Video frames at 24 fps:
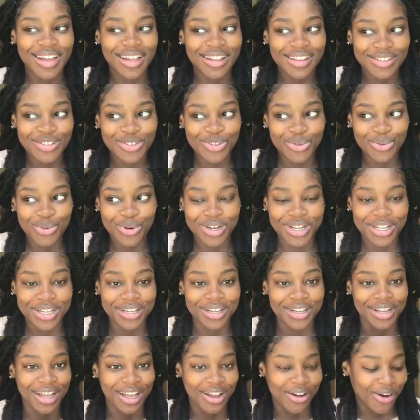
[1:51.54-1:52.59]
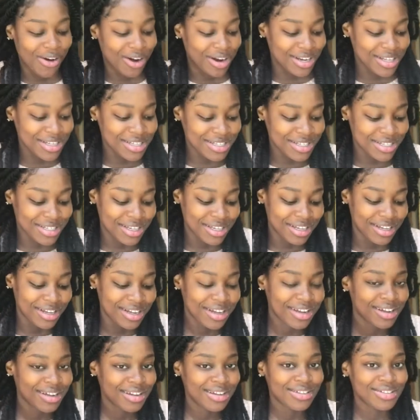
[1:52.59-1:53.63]
get shorty. Like, honestly,
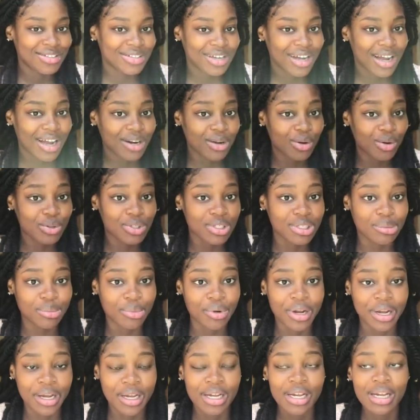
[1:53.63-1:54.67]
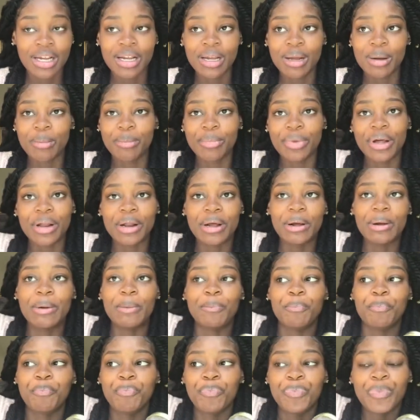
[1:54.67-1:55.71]
she got to go somewhere. But
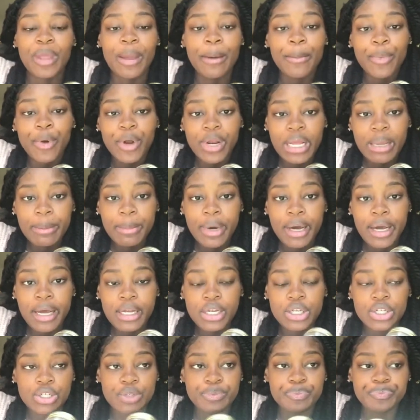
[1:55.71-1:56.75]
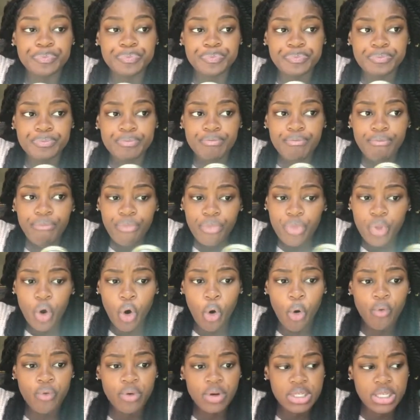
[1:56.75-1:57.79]
um, pretty much
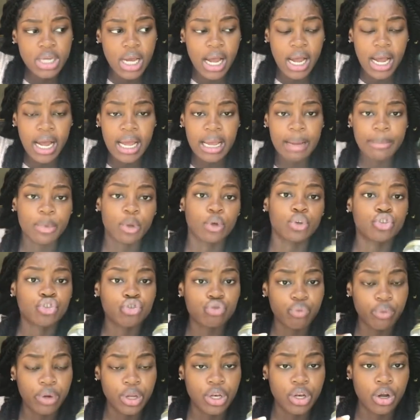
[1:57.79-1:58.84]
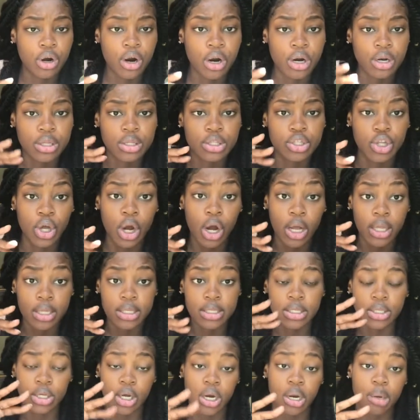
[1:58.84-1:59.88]
over time, those three dart
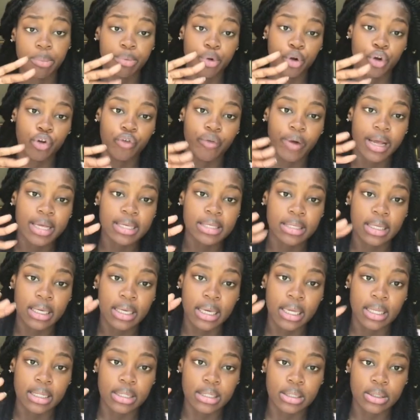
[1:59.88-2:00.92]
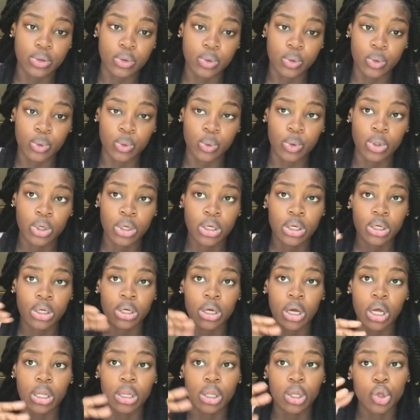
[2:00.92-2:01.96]
dots started progressing into
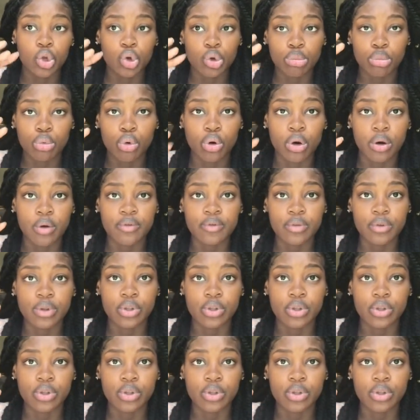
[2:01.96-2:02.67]
a little more,